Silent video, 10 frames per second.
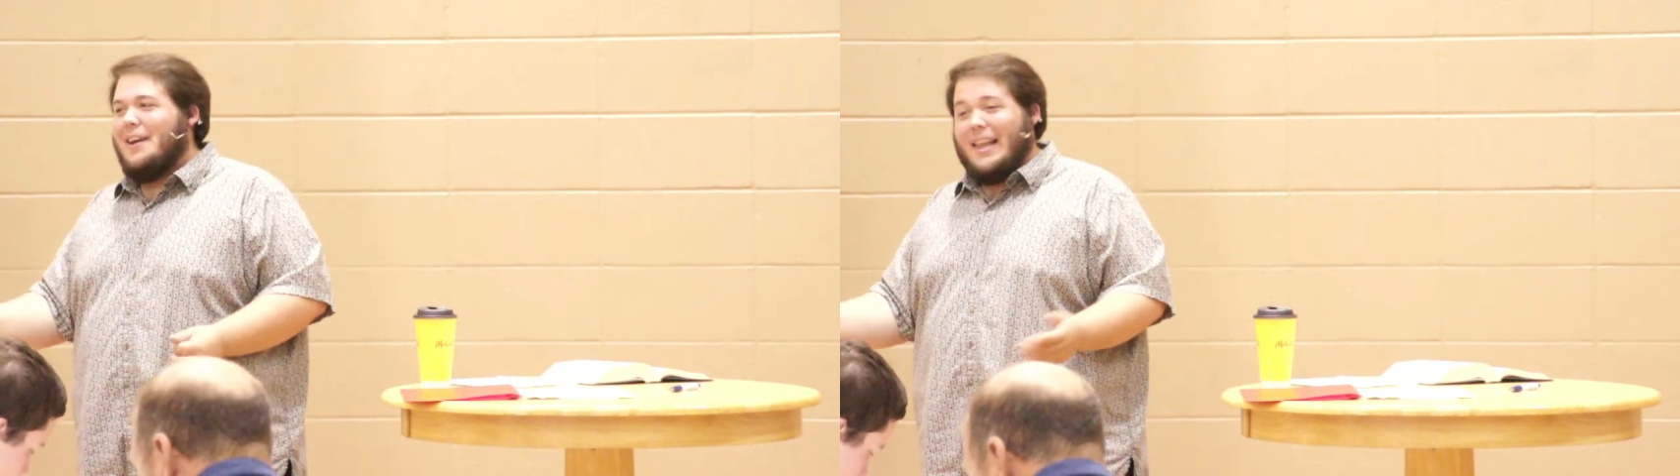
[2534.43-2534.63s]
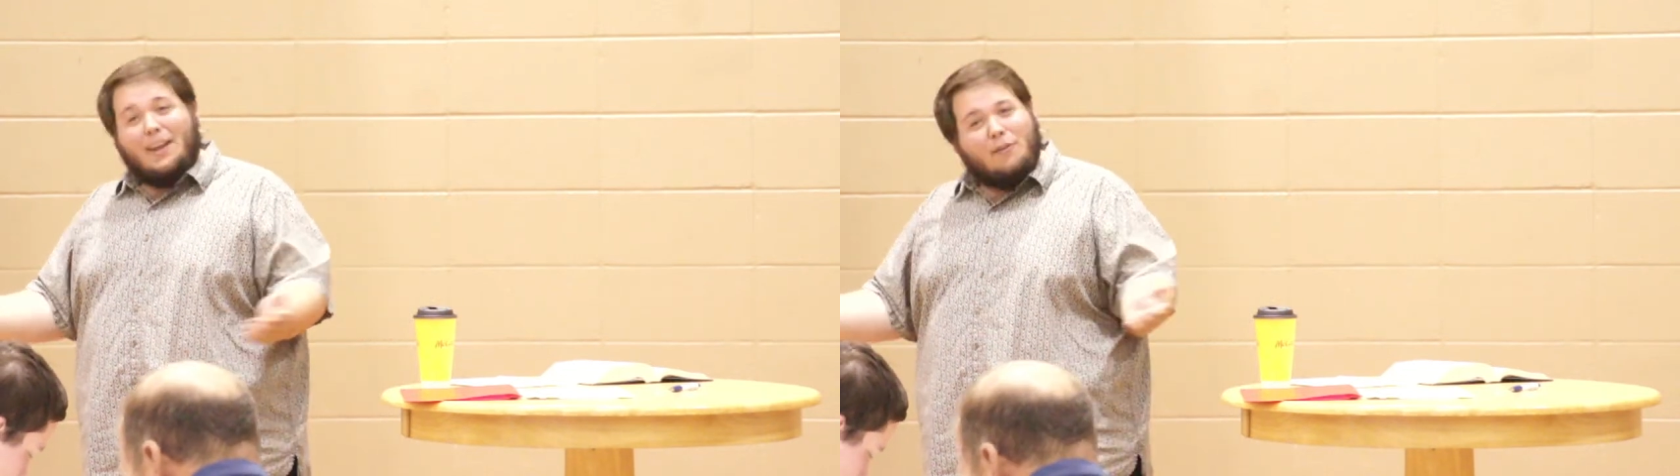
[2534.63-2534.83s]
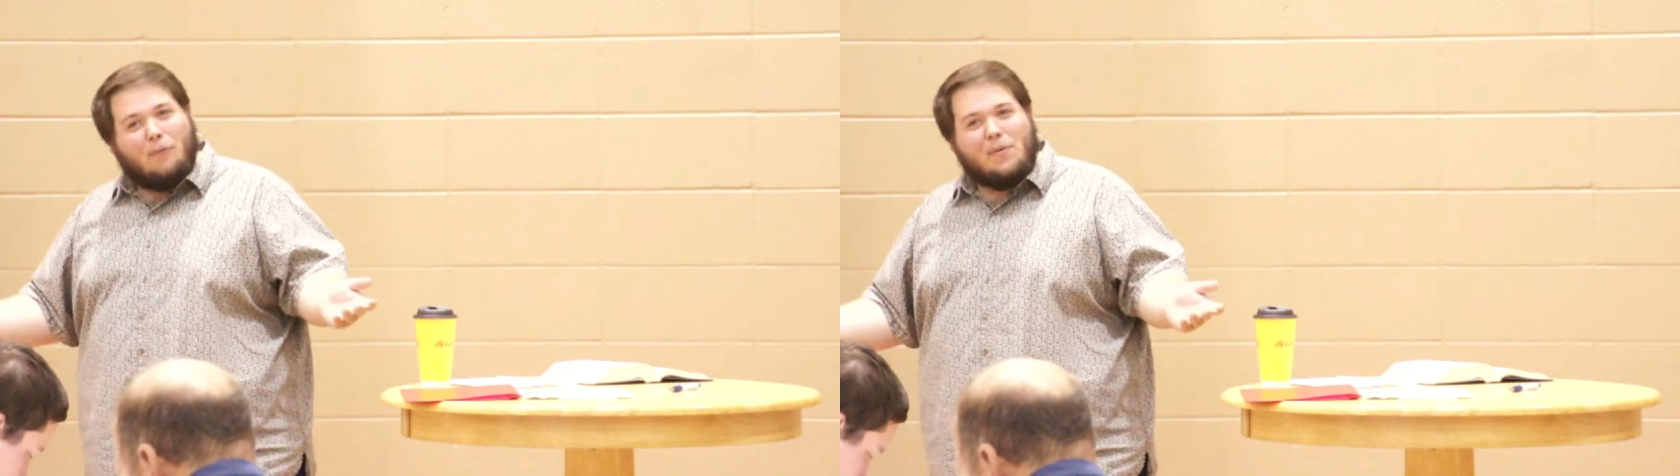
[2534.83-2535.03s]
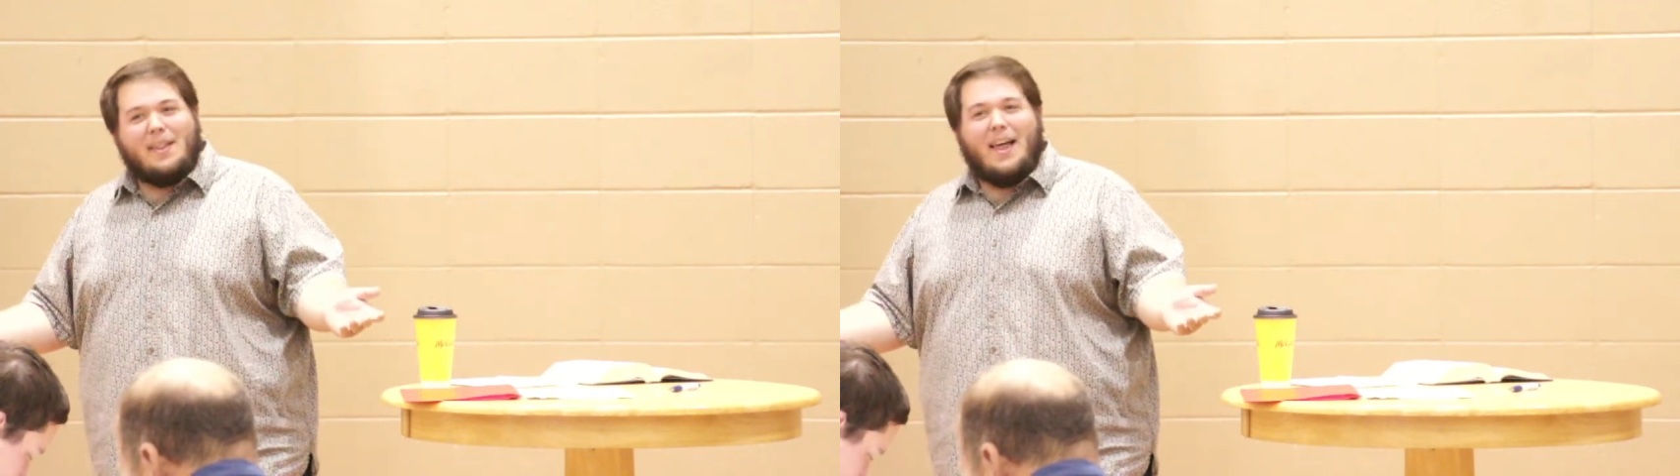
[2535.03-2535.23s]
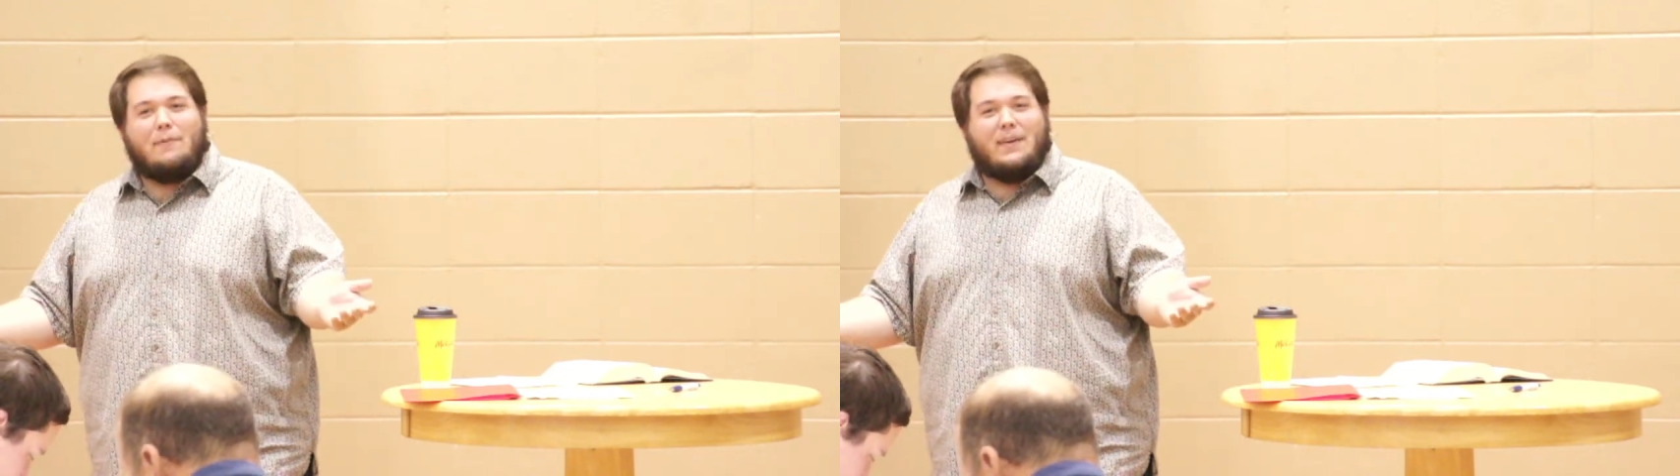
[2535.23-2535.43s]
at least for the
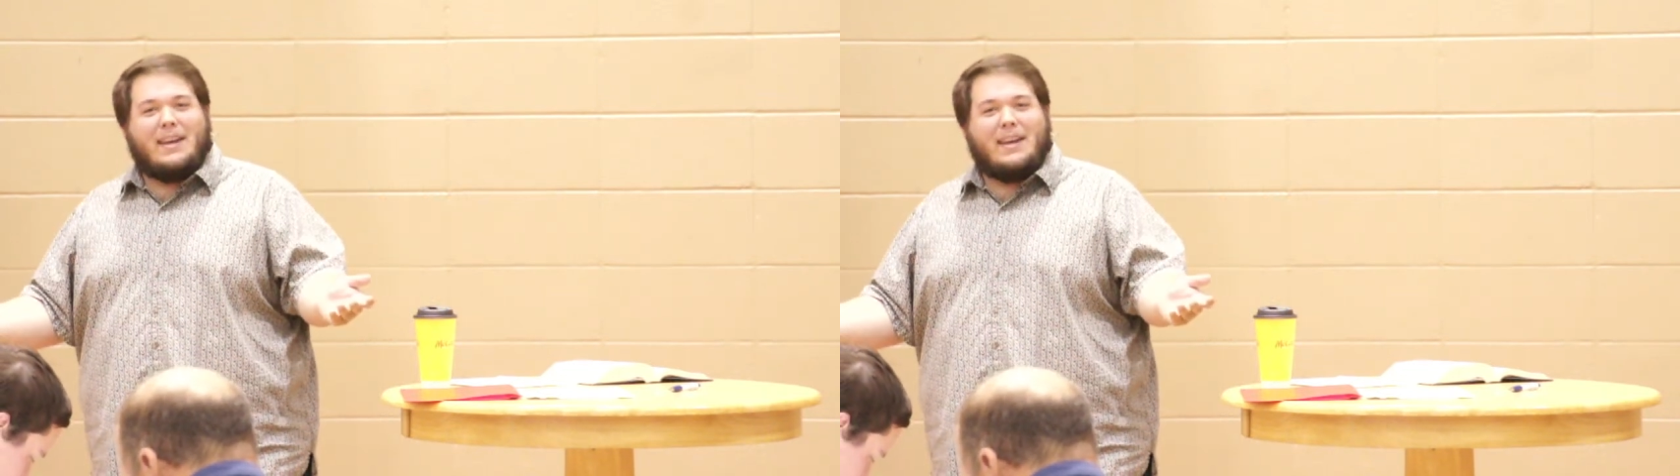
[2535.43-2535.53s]
life of